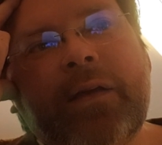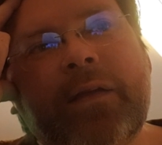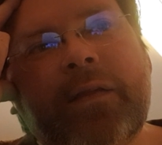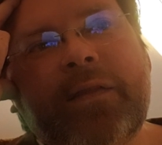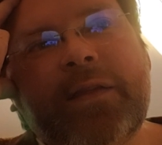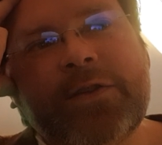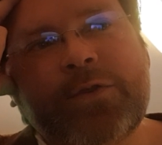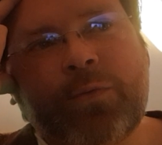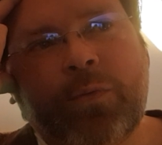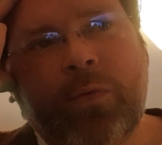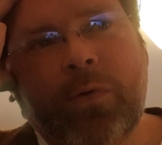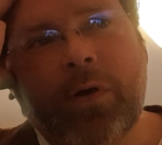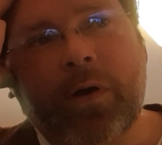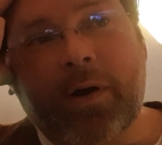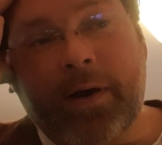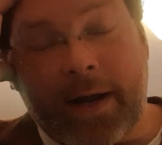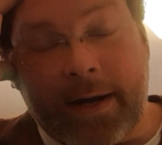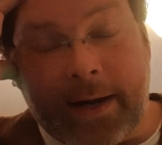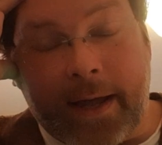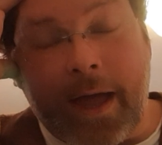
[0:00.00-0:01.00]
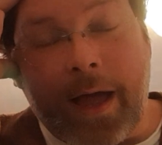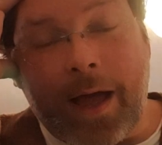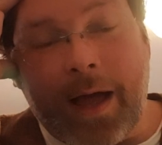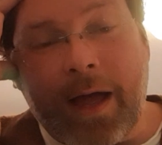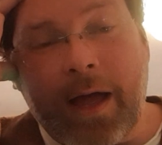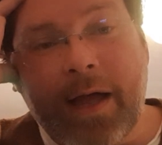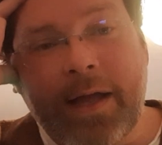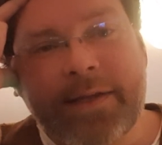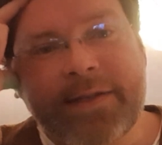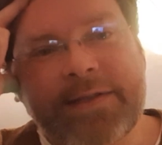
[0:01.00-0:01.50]
This word and
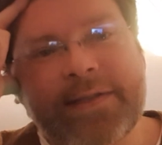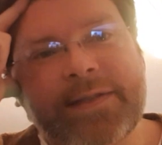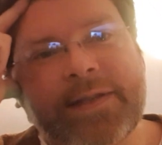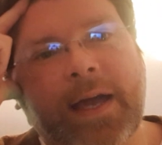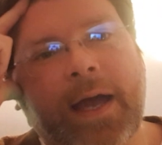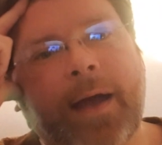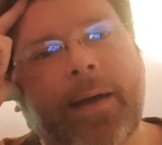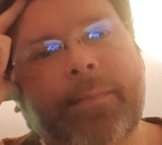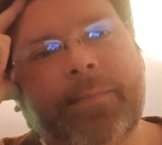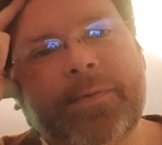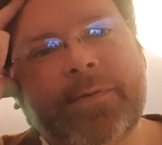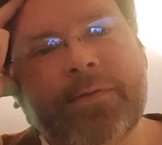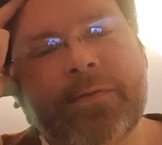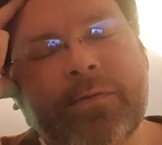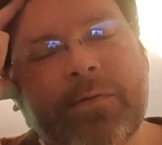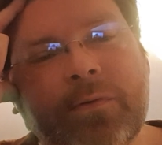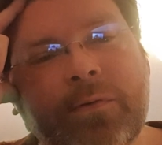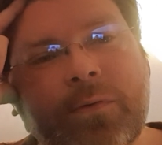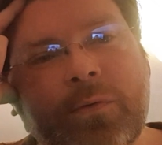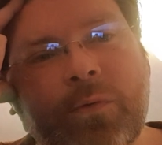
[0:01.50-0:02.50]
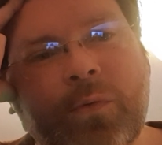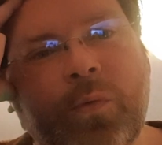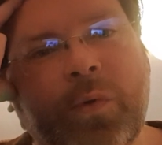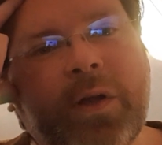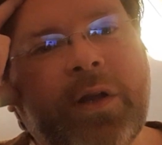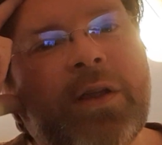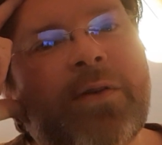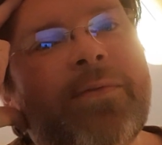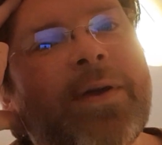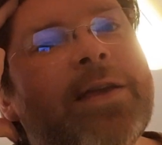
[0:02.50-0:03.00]
concept
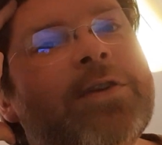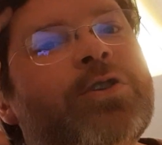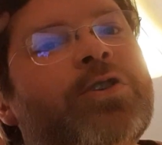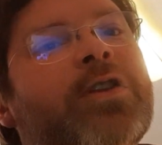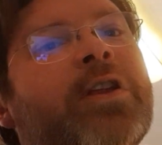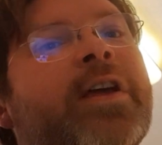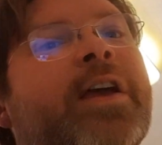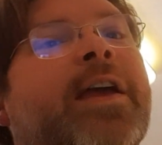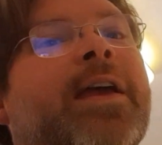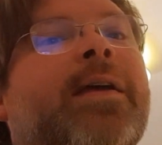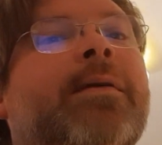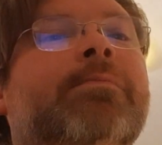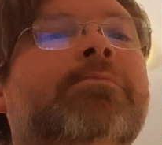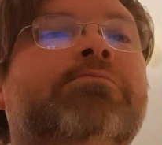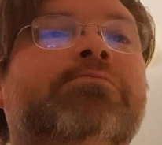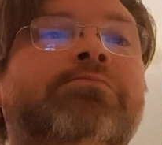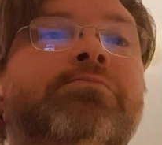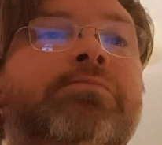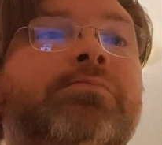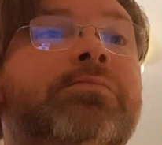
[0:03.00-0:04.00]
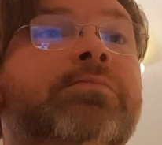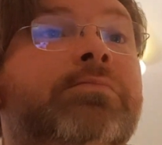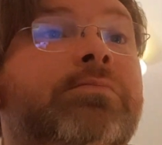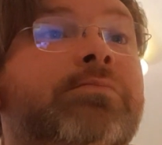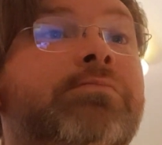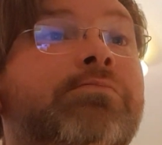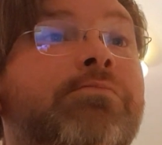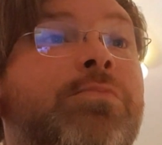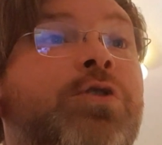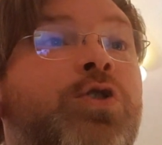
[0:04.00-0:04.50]
will eventually,
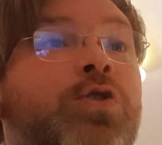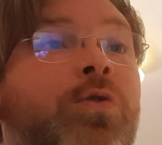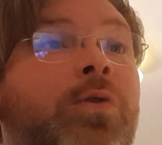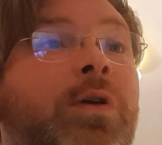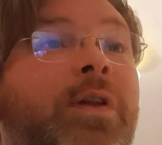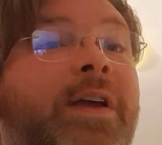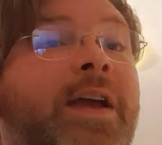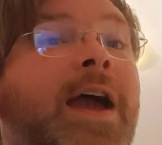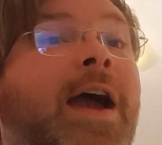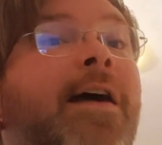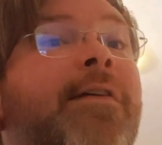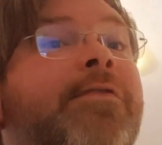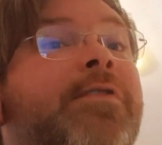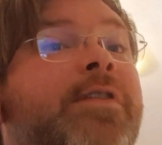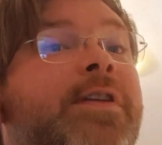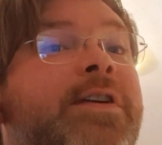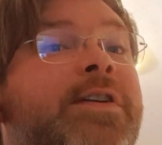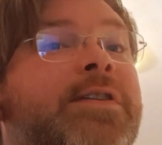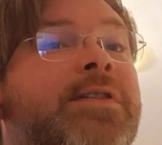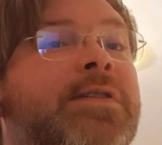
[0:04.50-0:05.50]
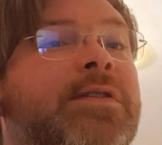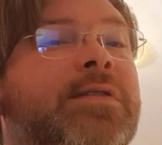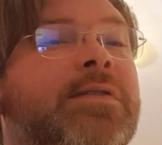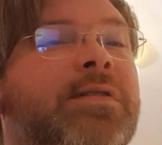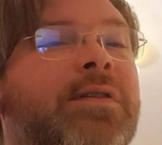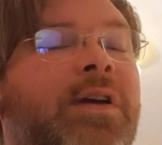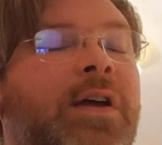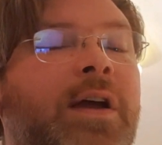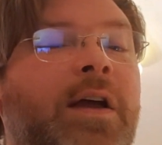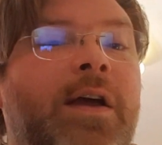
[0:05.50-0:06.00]
shortly after this,
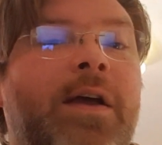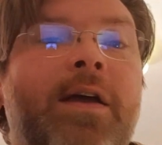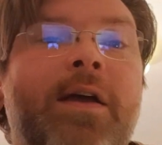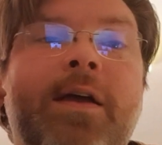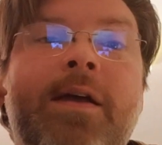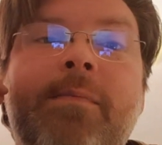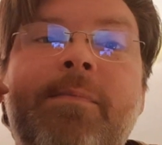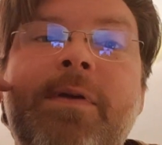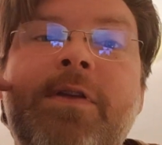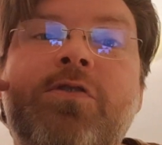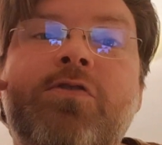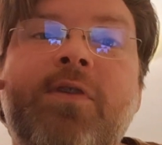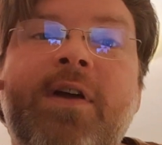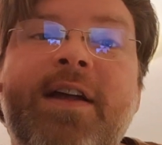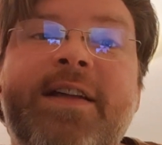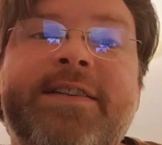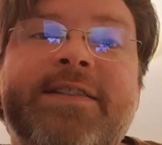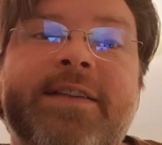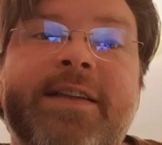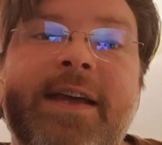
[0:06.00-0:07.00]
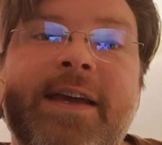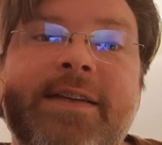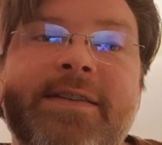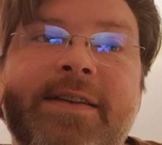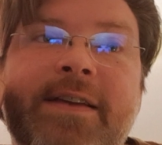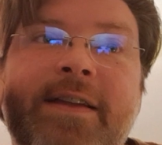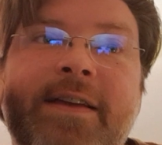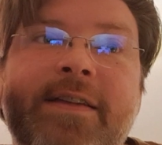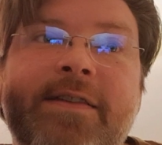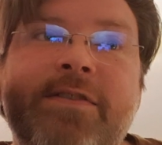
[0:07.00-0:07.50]
be
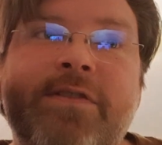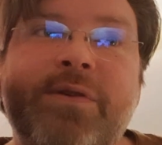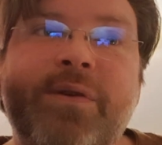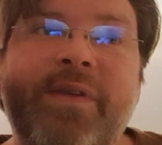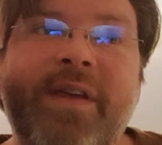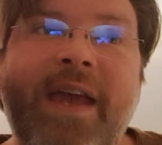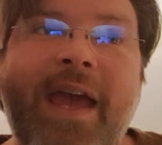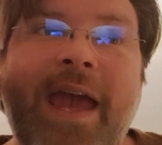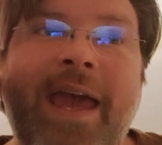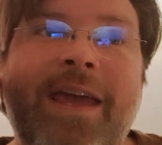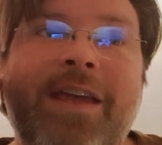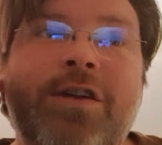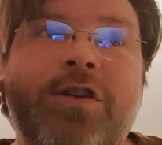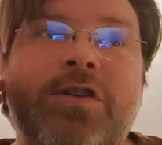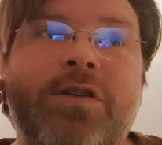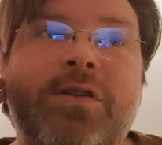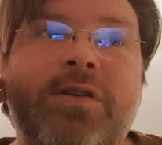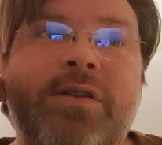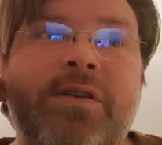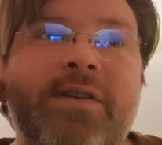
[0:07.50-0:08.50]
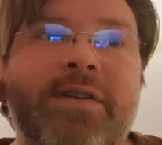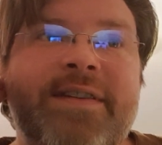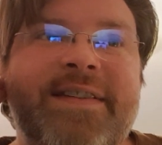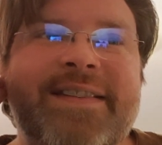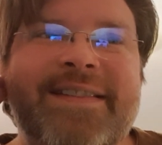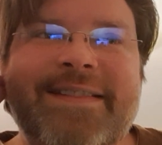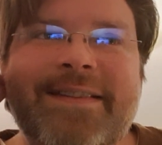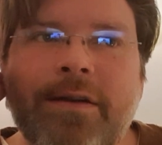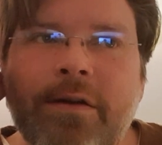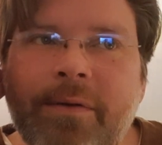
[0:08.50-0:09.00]
translated into the ancient
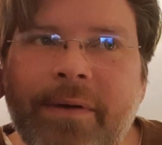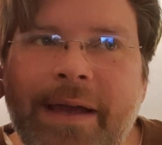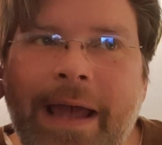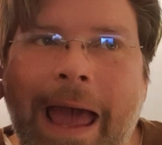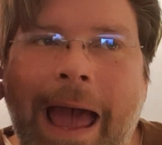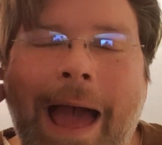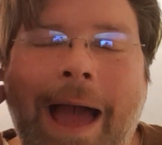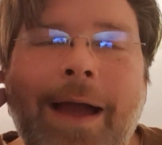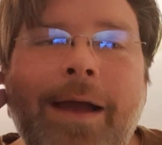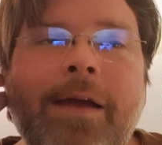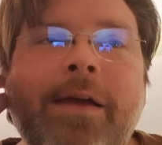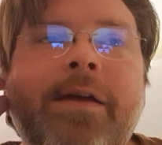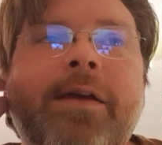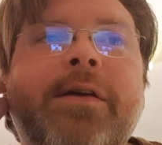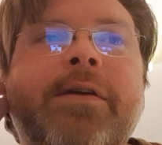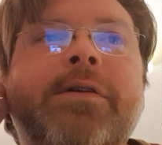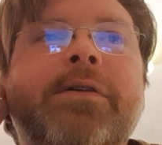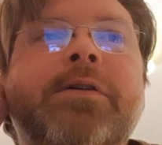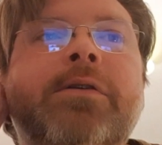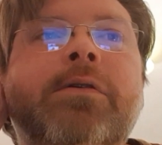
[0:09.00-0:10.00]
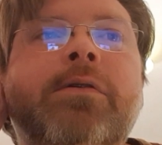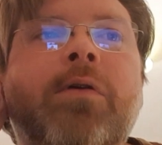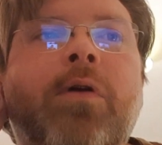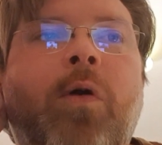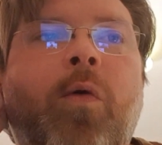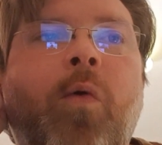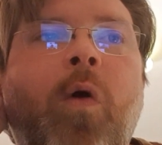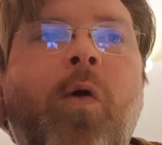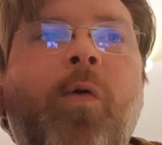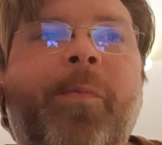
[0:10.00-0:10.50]
Syriac,
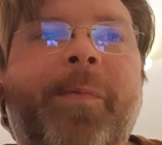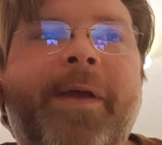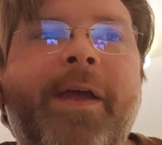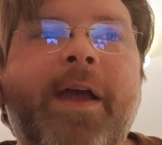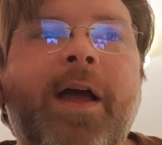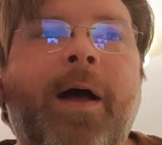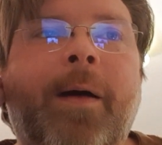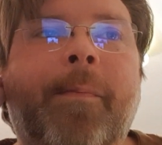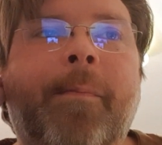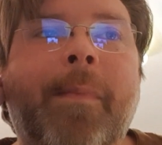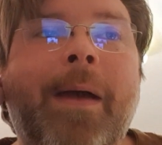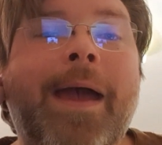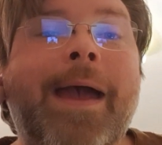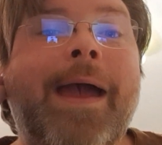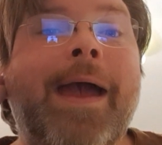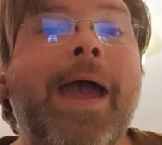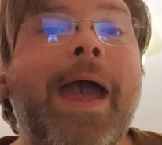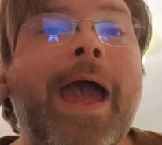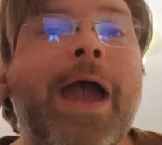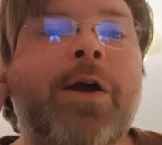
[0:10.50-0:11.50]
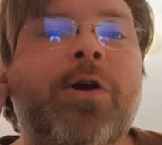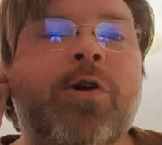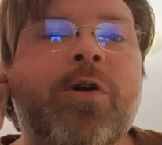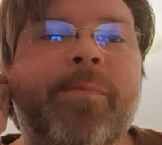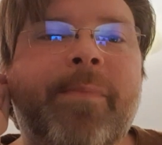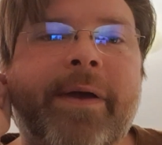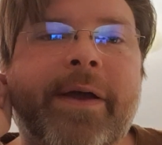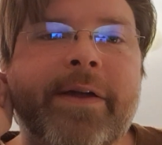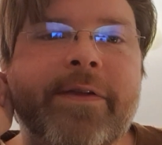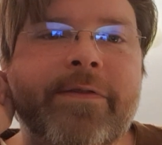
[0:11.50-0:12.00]
or what will become
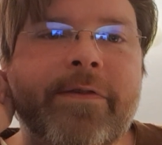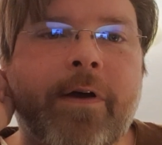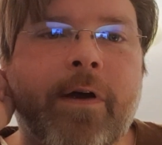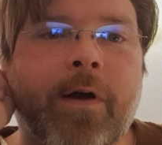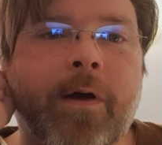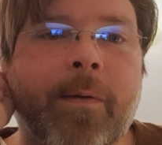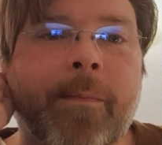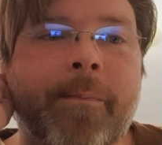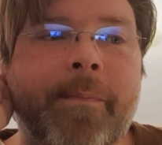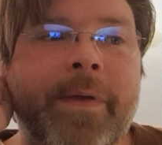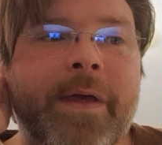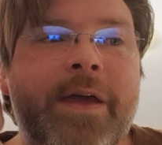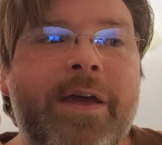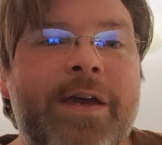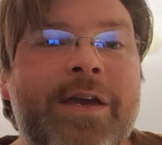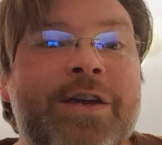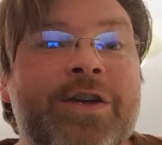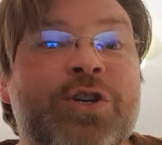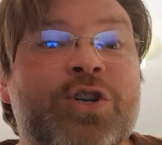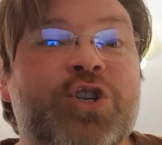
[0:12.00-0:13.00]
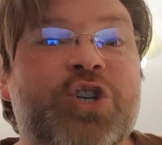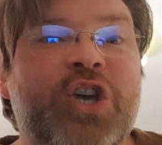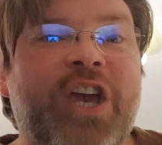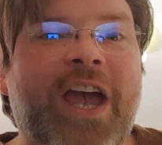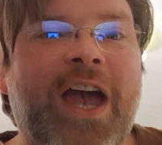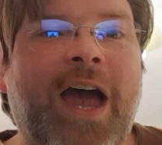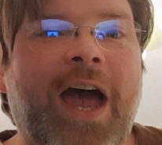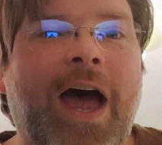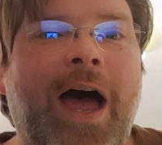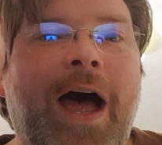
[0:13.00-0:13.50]
Arabic term,
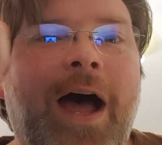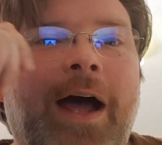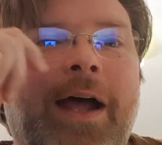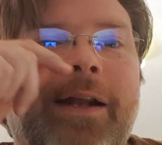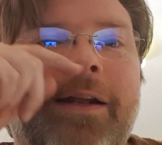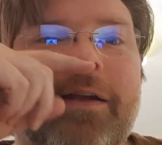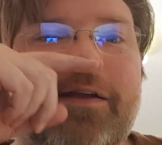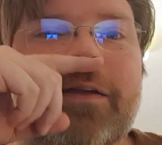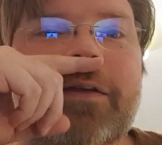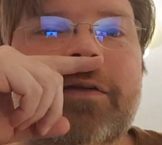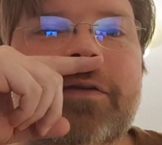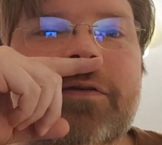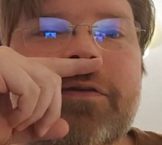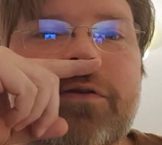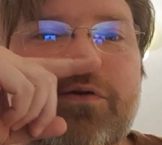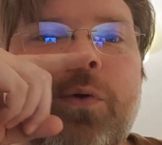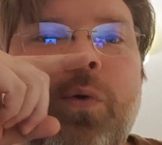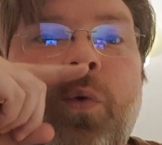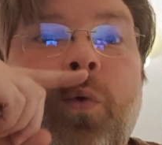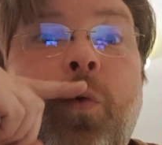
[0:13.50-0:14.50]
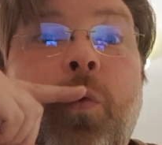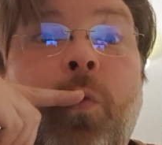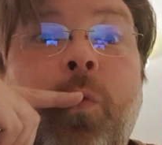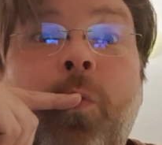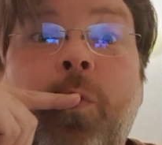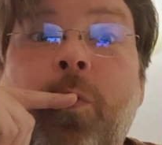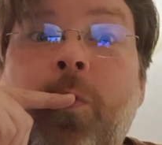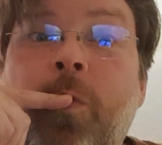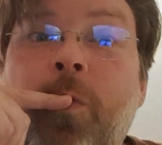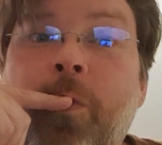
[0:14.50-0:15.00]
jihad.
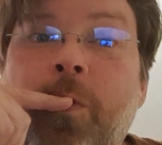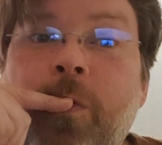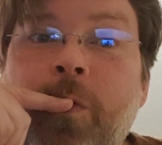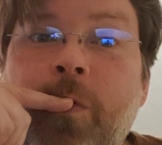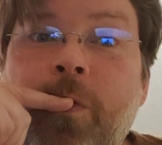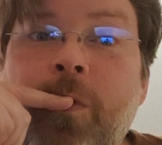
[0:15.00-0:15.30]
Ooh,